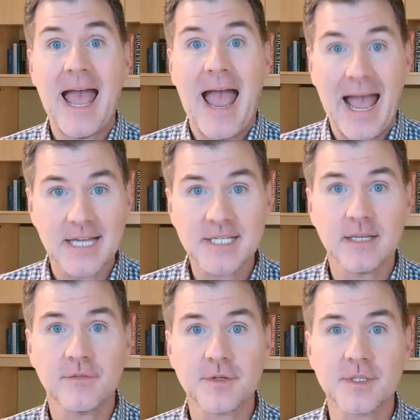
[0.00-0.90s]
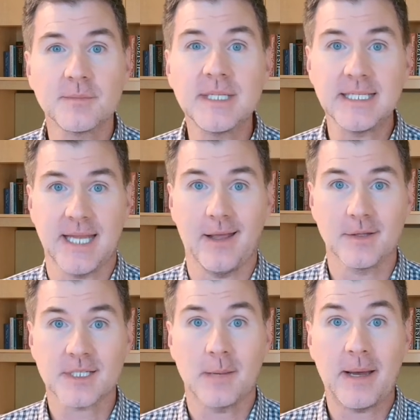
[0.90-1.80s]
asking for some
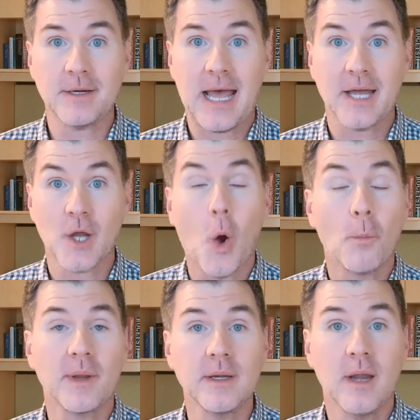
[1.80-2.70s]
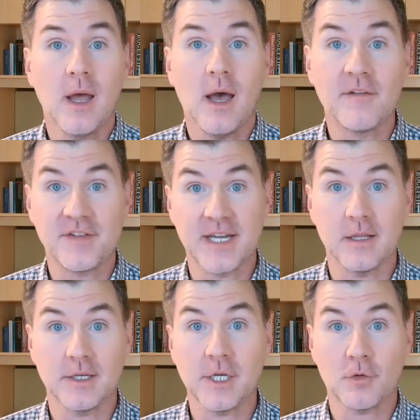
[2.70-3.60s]
details about how to open a
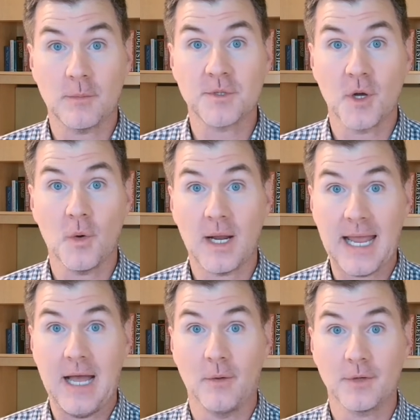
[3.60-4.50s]
Fidelity crypto account.